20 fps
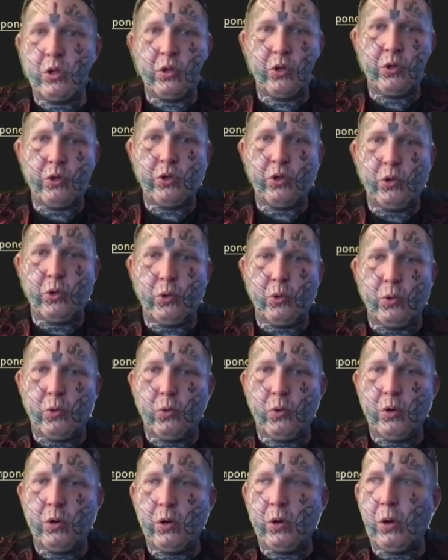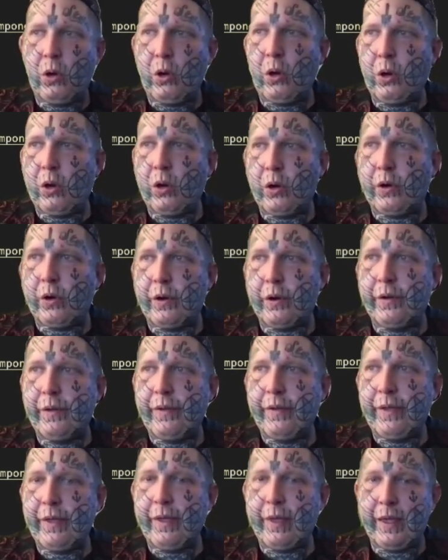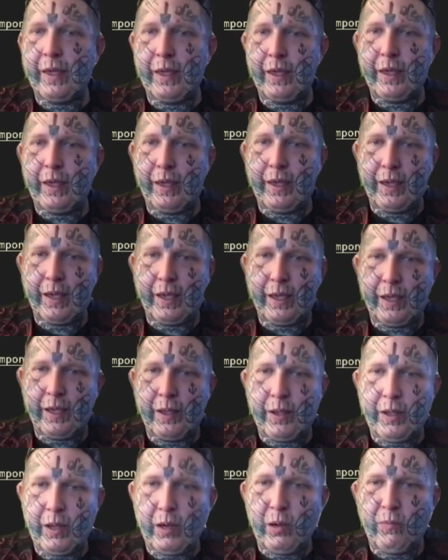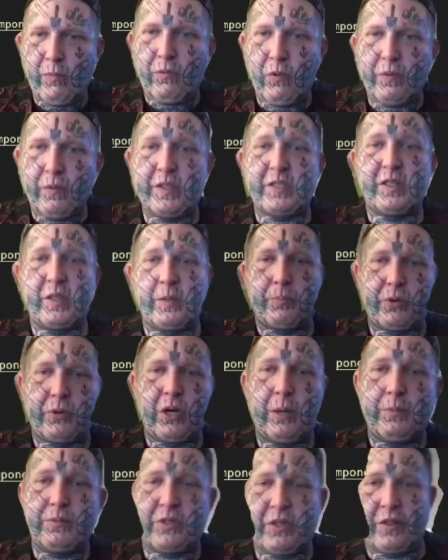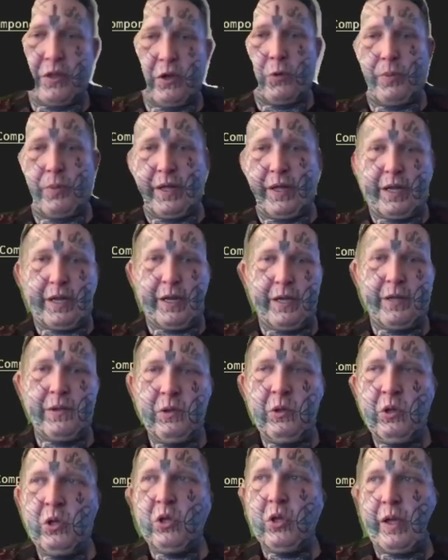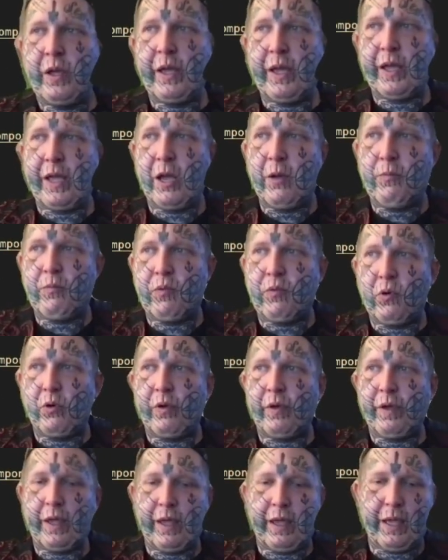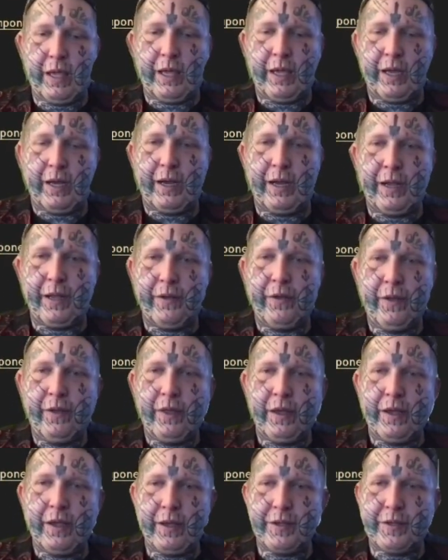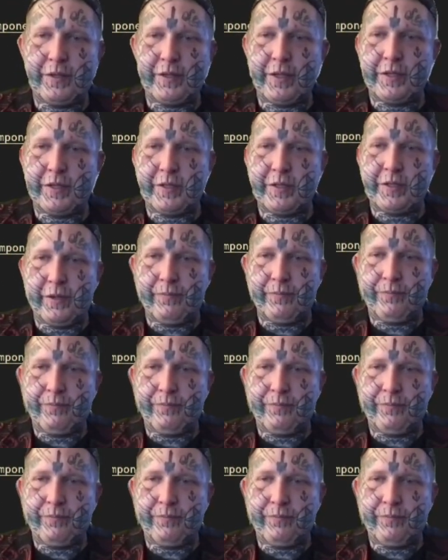you are a helpful, this is the prompt to the OpenAI, a helpful AI assistant.